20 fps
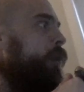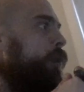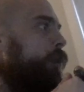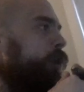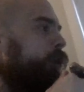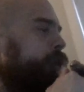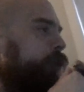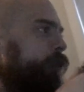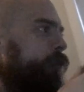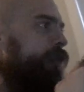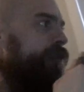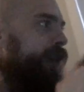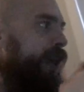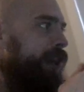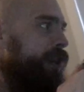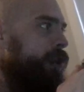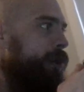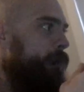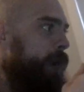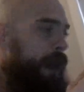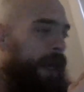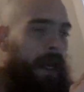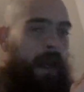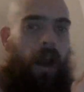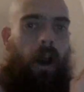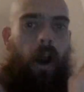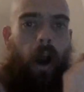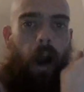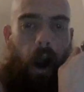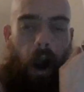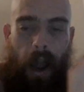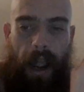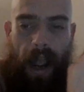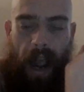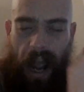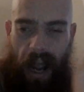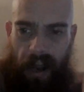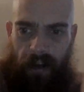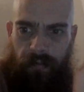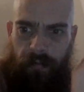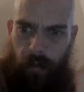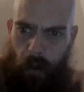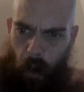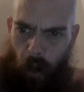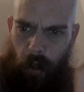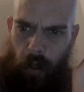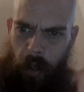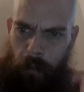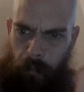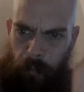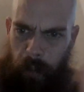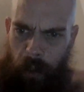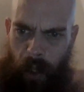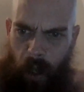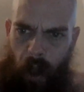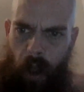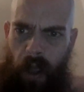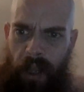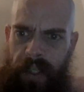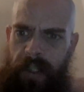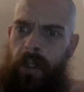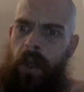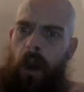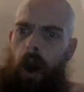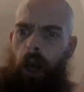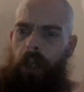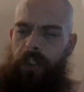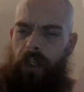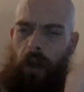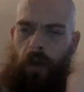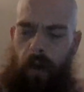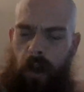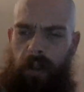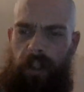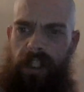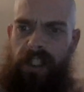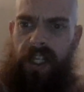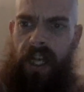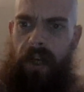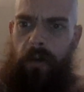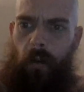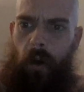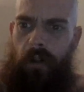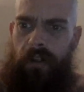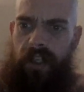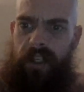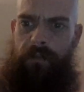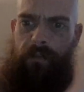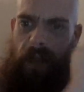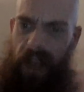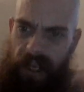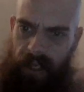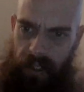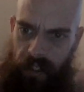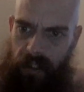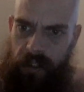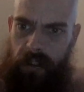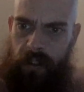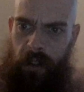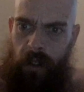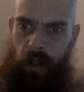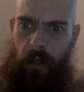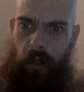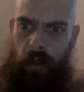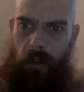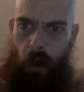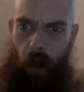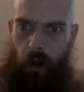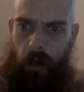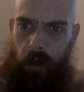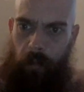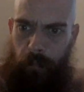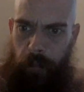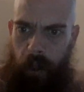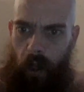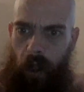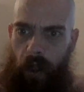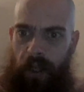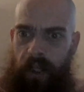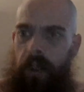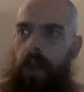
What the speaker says: You've said to me, I have not complied. I don't understand what this means, not complied.